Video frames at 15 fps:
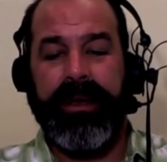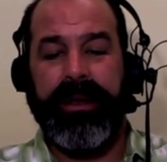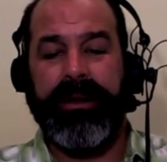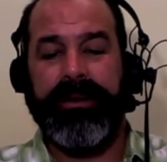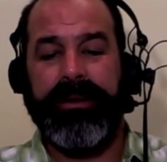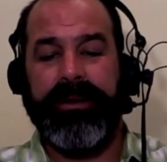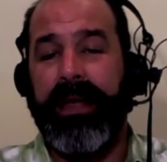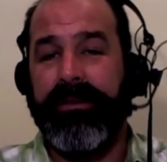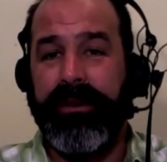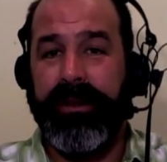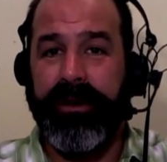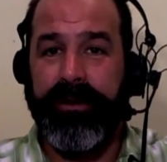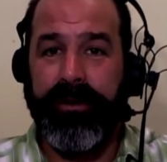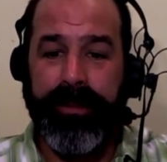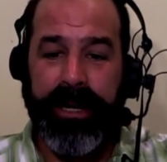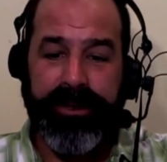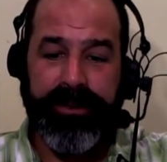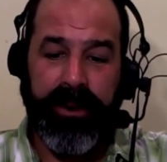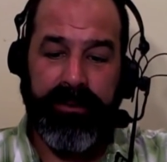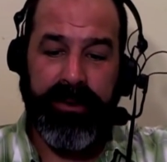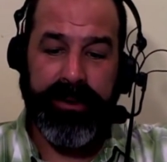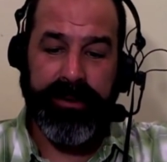you know, the 1800 by
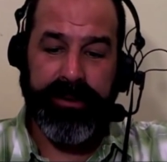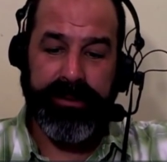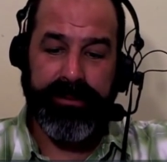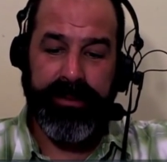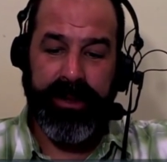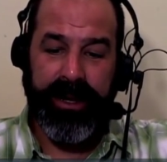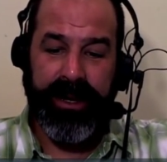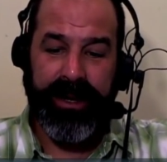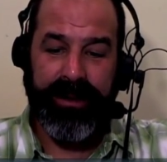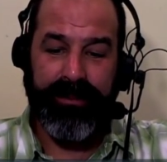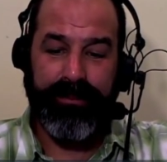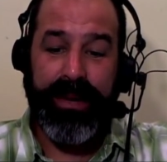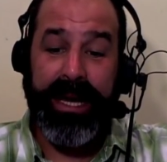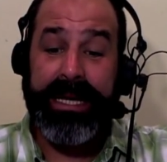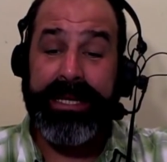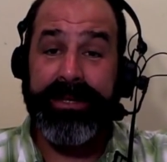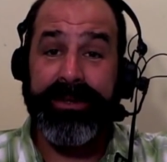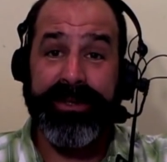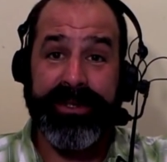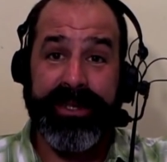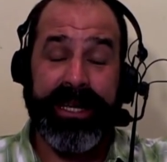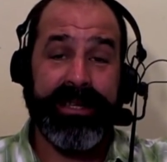1200 uh,
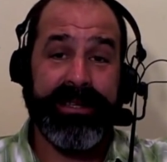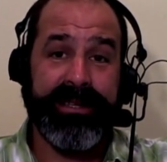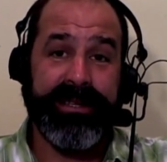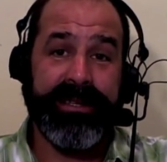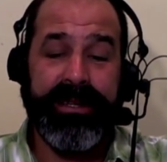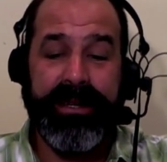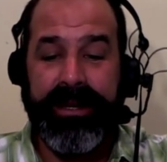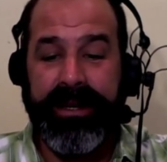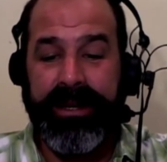pixel sense